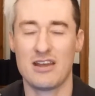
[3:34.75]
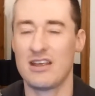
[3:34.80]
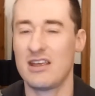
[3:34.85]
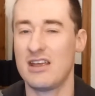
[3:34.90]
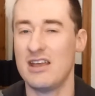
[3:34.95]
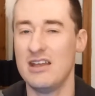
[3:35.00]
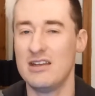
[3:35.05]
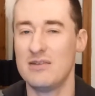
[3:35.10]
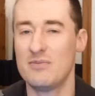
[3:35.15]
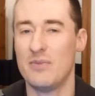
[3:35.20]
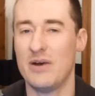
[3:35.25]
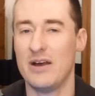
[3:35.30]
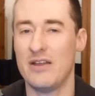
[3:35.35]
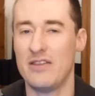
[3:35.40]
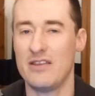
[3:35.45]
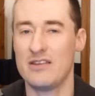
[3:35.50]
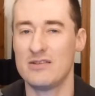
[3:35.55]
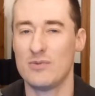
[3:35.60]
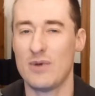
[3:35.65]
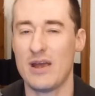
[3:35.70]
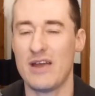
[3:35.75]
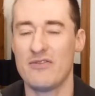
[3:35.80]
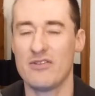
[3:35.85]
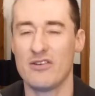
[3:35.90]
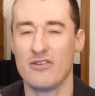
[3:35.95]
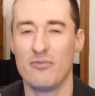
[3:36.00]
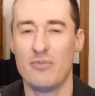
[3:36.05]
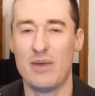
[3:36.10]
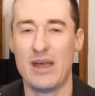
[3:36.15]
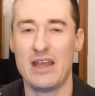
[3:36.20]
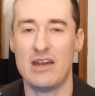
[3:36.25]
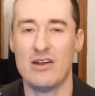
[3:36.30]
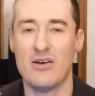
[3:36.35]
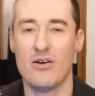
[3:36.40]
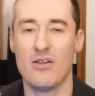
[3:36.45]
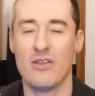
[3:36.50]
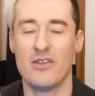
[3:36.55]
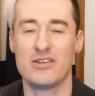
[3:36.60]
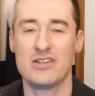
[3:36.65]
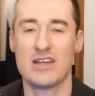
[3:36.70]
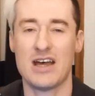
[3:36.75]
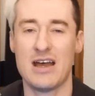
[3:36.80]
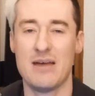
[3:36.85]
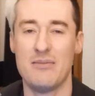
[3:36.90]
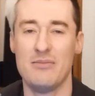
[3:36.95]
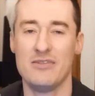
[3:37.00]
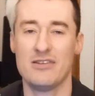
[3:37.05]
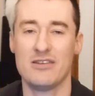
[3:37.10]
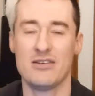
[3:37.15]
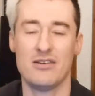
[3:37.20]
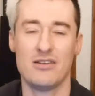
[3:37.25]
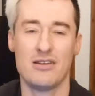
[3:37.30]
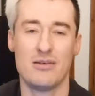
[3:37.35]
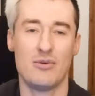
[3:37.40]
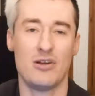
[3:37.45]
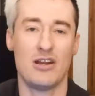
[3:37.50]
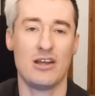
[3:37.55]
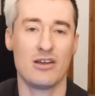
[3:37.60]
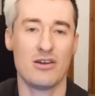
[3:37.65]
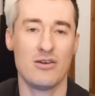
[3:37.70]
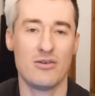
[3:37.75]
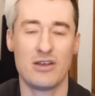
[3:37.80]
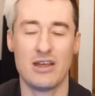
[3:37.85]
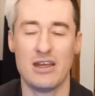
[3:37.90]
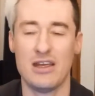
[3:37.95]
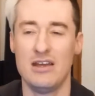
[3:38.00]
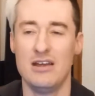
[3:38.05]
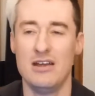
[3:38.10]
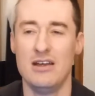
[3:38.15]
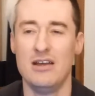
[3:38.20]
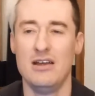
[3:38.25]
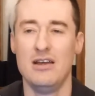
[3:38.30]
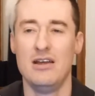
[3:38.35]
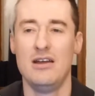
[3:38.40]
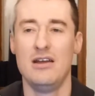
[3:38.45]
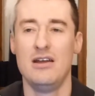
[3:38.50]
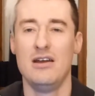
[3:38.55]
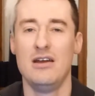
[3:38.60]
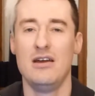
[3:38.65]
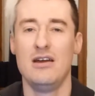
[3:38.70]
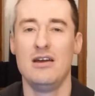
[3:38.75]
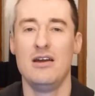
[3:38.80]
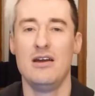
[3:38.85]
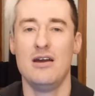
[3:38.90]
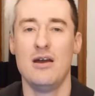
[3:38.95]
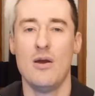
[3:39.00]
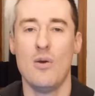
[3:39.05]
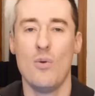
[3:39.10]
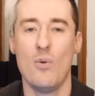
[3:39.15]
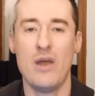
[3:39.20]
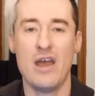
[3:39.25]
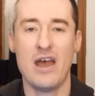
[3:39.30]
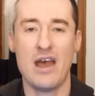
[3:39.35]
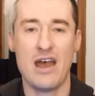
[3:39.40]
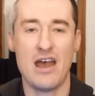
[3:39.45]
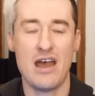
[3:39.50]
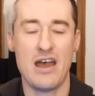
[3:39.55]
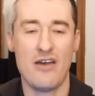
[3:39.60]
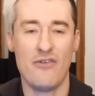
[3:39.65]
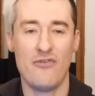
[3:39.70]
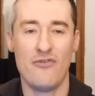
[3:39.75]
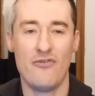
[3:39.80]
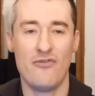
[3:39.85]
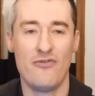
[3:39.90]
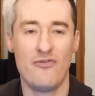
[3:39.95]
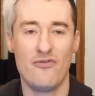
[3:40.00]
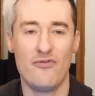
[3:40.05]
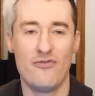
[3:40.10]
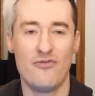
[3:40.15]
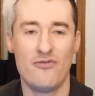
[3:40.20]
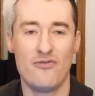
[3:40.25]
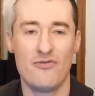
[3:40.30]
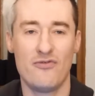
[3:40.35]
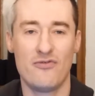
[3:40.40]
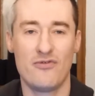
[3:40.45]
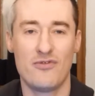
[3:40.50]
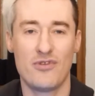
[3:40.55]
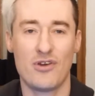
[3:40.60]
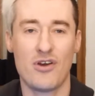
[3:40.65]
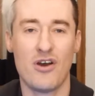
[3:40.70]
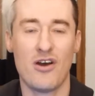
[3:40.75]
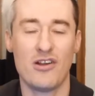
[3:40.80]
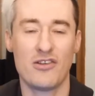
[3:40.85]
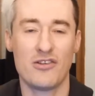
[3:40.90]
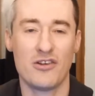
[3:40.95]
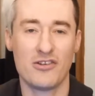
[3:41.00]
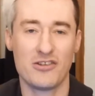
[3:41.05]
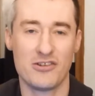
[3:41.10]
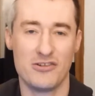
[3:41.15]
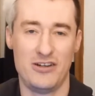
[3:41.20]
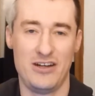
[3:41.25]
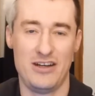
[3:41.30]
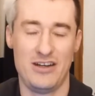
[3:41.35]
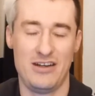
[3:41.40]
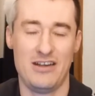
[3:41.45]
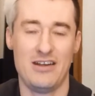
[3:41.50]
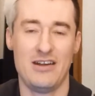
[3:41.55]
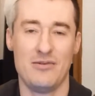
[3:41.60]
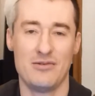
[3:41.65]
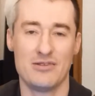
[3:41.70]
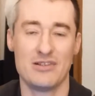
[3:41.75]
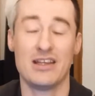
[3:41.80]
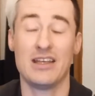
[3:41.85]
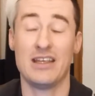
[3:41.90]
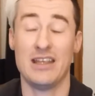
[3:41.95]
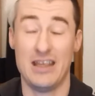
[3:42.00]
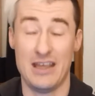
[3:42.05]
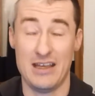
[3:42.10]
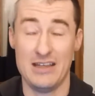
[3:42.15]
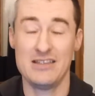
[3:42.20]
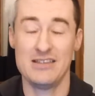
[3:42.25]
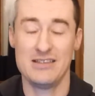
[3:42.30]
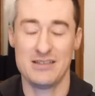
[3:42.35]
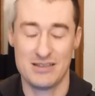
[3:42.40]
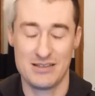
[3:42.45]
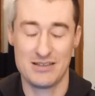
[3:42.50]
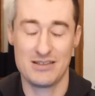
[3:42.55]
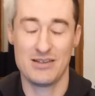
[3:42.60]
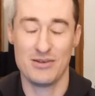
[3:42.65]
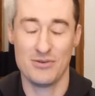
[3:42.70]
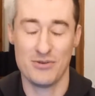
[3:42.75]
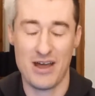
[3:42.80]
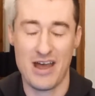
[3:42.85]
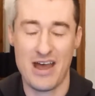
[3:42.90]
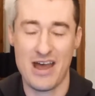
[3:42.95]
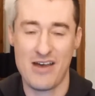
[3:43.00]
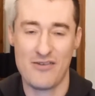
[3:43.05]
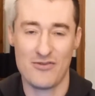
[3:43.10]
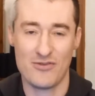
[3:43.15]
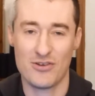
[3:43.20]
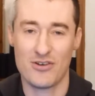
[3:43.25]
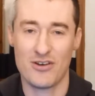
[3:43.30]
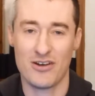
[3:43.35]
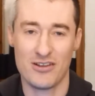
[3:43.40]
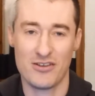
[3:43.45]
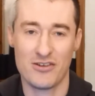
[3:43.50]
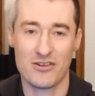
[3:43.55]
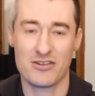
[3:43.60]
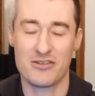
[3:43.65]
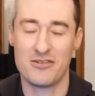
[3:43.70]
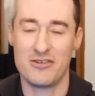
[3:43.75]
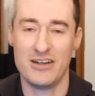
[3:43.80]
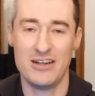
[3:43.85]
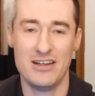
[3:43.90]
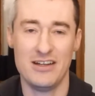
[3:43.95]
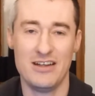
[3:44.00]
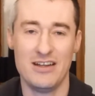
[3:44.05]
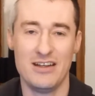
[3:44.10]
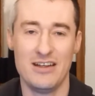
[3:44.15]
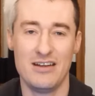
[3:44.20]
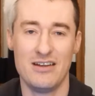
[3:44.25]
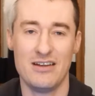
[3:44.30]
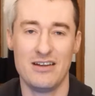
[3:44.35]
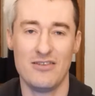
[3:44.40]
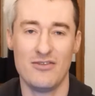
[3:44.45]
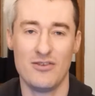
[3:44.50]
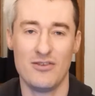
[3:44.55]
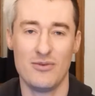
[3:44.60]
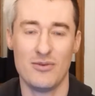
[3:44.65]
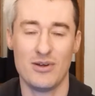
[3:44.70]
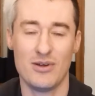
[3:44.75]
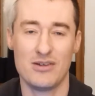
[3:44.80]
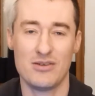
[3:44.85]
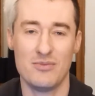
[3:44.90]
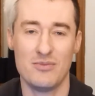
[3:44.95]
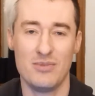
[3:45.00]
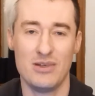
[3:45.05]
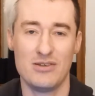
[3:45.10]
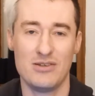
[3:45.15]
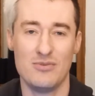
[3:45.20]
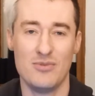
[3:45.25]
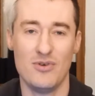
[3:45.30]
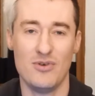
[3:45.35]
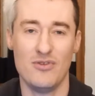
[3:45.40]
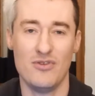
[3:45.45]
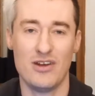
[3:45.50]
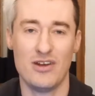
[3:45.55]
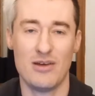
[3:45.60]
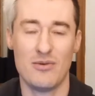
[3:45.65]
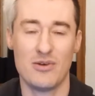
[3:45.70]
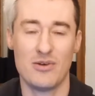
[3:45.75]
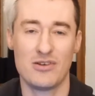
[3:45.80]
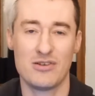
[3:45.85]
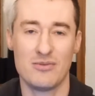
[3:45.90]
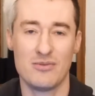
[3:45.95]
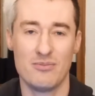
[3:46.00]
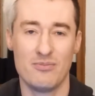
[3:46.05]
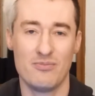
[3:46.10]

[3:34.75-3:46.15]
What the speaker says: hit by these waves of pain all the time. So they were like, okay, we have to call a doctor in. And I was like, yes, you have to call a doctor in, and if you want me to move, and I want